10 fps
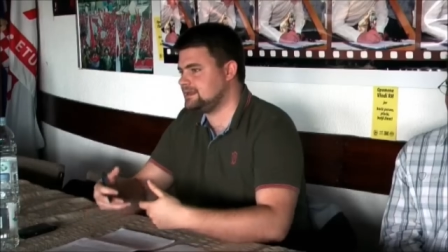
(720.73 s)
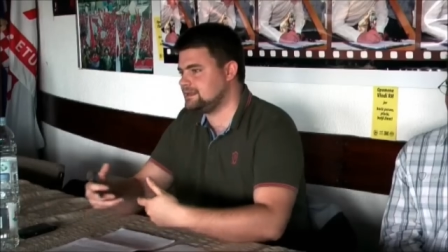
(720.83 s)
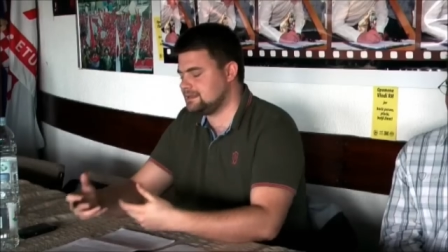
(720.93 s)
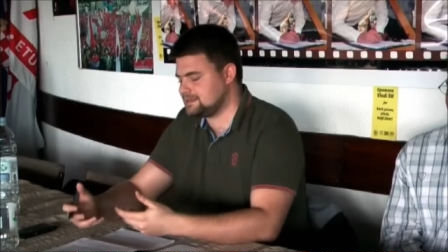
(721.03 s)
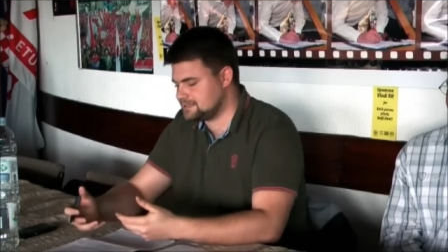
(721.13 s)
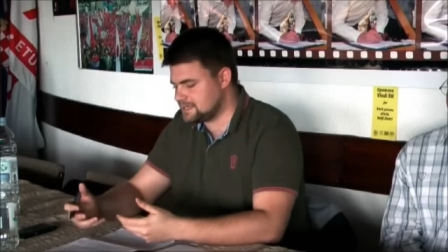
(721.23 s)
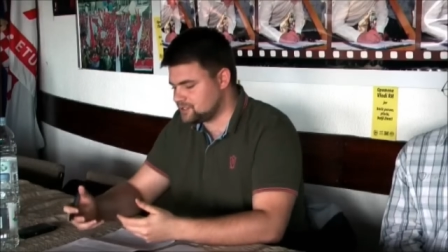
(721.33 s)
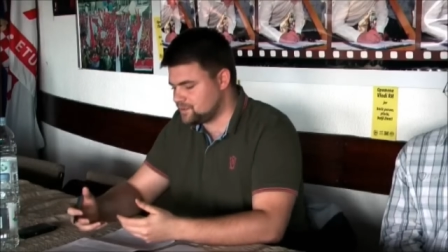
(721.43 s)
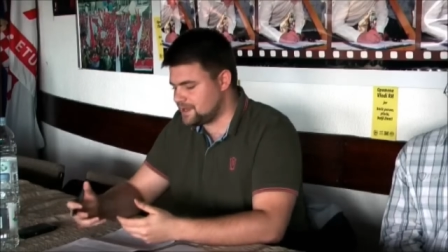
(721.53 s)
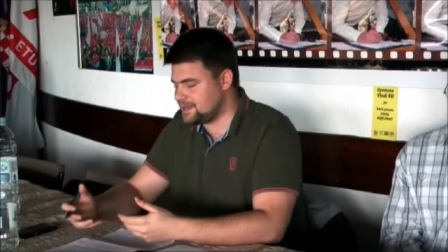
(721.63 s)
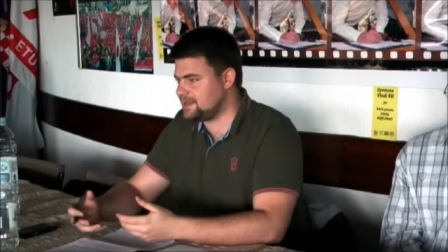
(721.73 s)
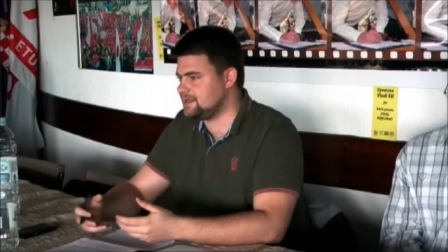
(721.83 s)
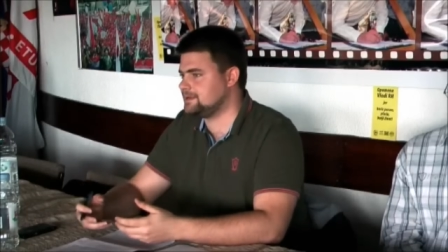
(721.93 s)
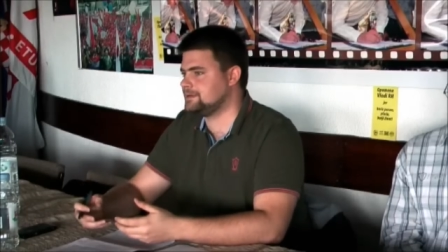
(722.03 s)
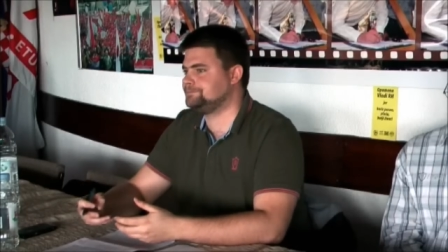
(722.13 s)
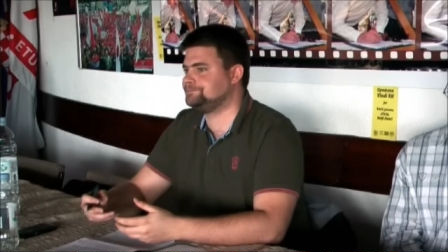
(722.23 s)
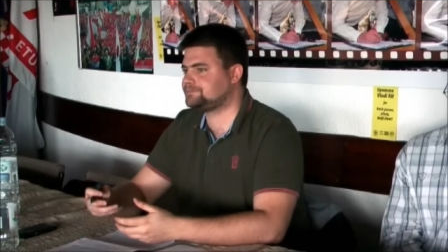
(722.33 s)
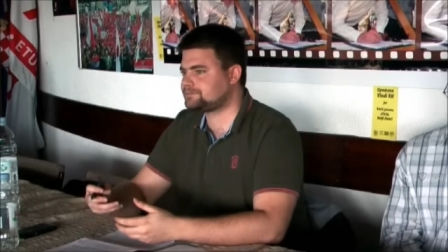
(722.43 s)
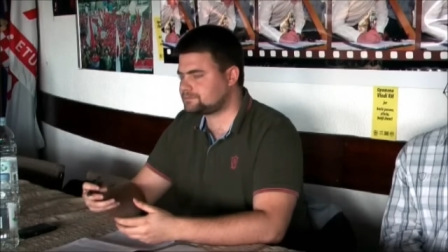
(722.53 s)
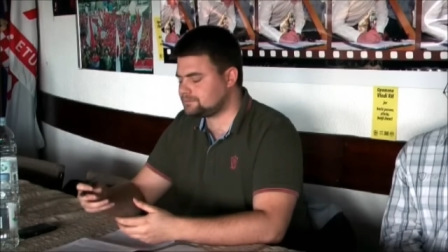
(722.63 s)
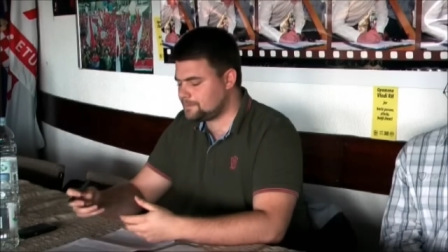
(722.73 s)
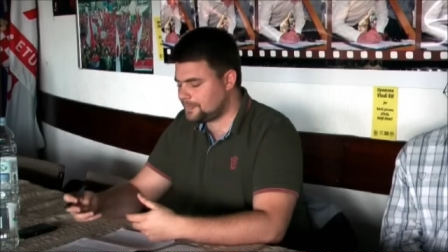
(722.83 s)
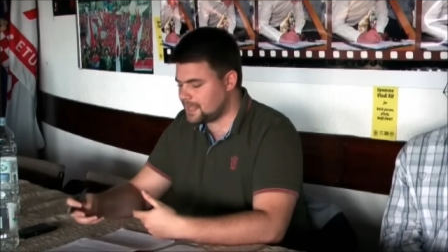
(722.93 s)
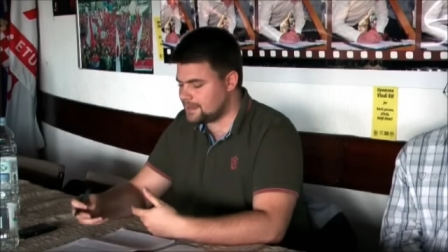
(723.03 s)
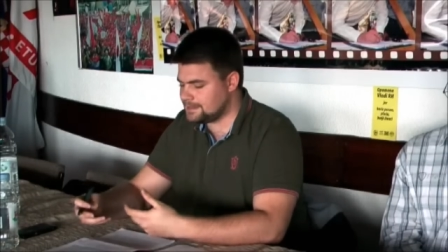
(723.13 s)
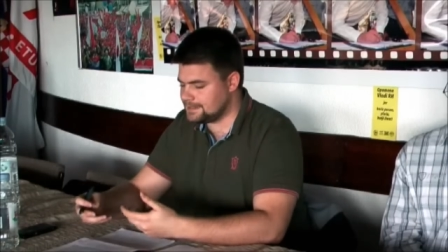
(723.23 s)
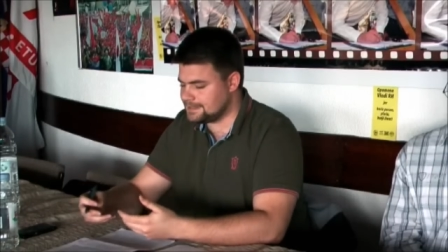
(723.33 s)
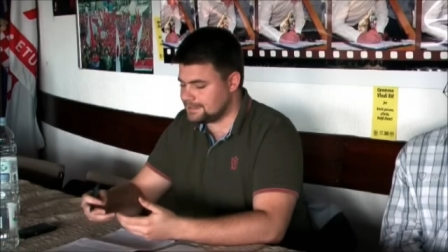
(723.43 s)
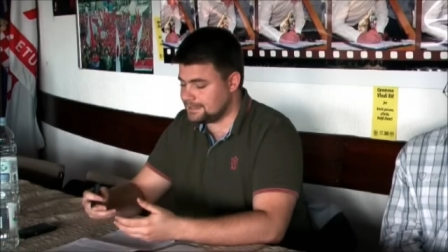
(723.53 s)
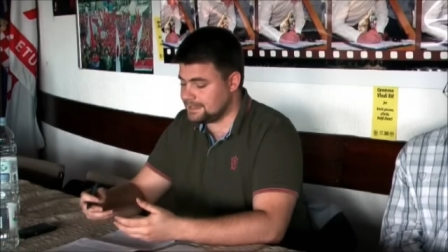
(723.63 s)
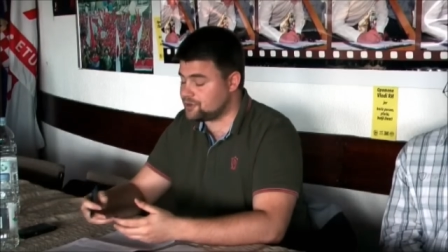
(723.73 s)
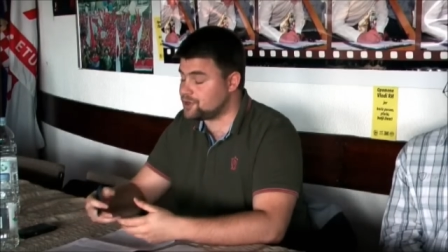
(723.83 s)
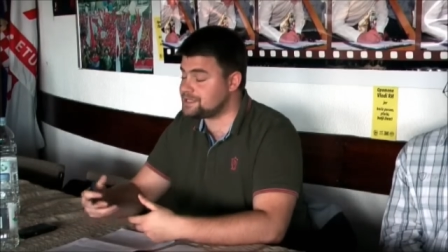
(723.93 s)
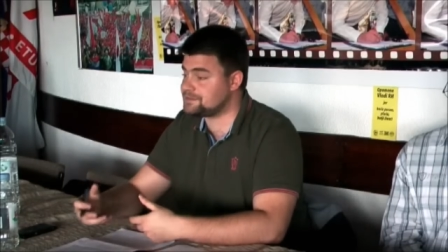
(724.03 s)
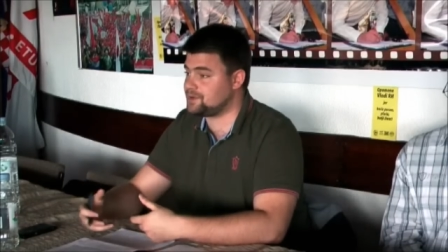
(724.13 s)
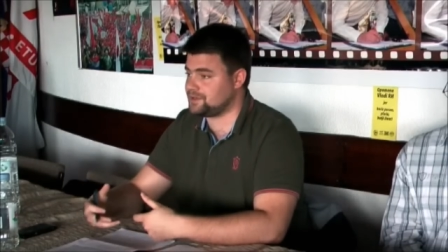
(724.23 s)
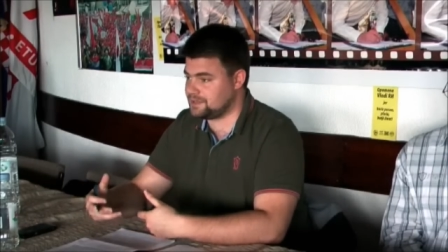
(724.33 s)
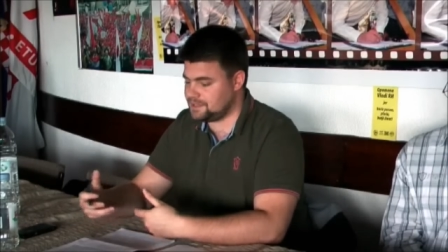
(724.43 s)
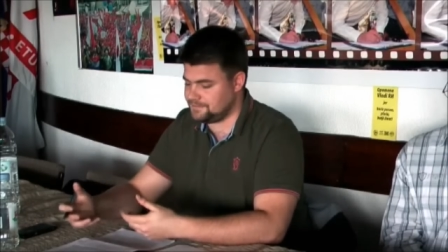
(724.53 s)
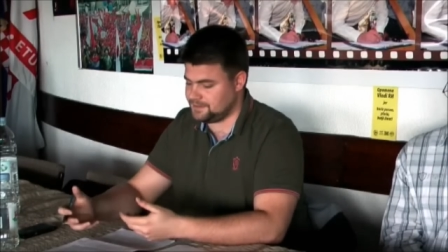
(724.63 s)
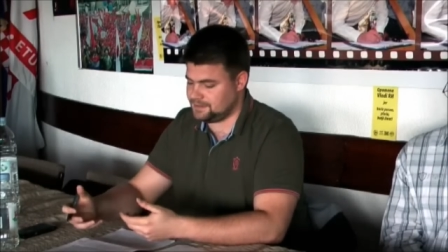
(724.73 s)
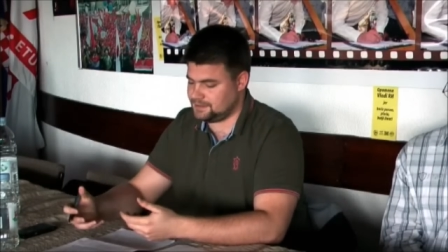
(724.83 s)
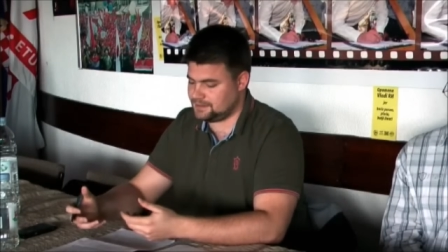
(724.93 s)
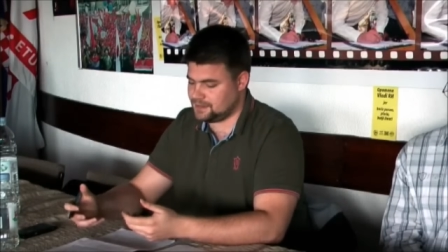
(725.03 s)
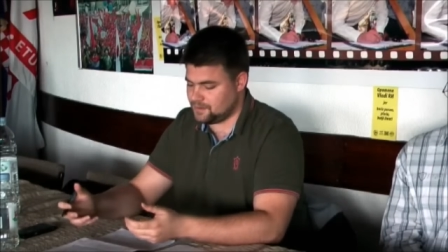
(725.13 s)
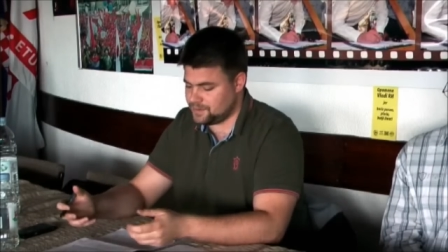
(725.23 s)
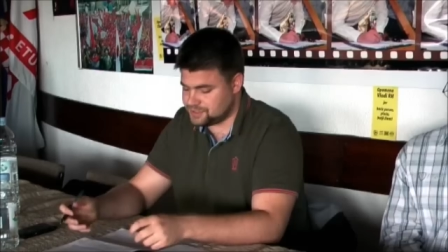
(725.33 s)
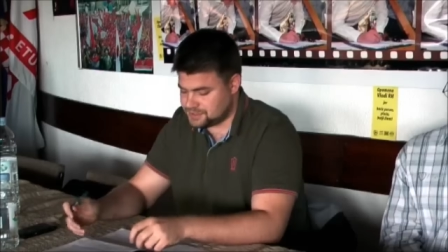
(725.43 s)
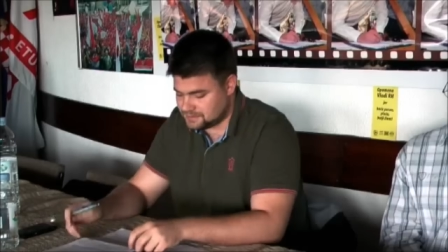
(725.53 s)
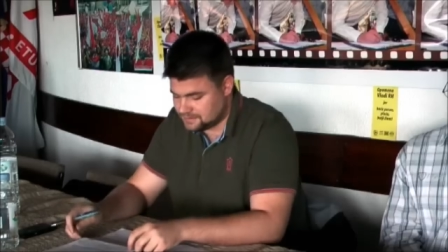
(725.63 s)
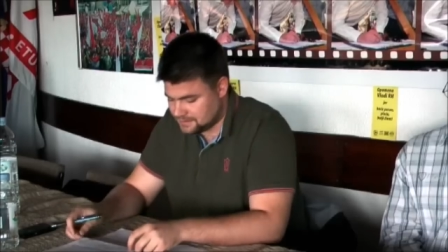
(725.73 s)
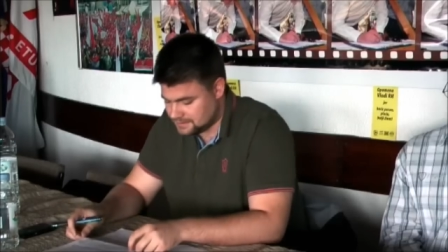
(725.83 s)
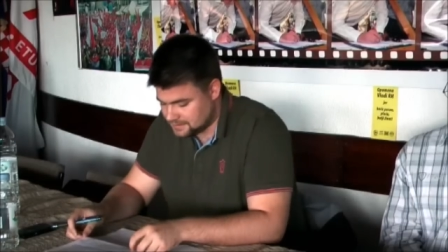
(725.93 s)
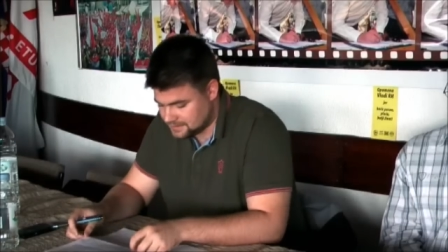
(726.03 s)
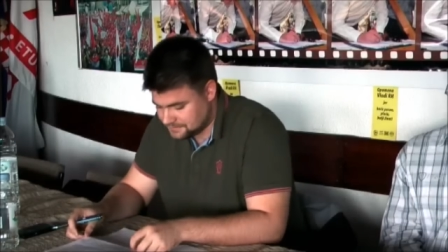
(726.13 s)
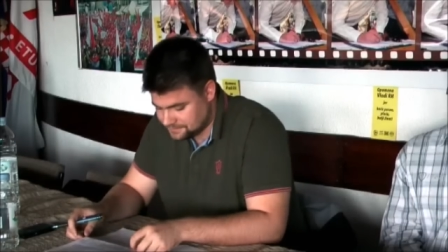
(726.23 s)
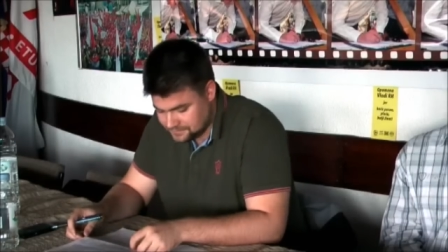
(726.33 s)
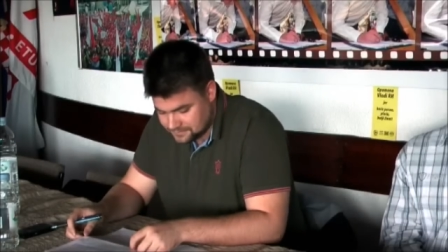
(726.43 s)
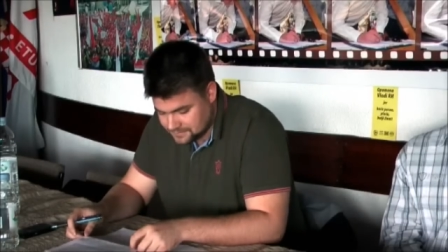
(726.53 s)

in such a way um, uh, increase productivity, which um,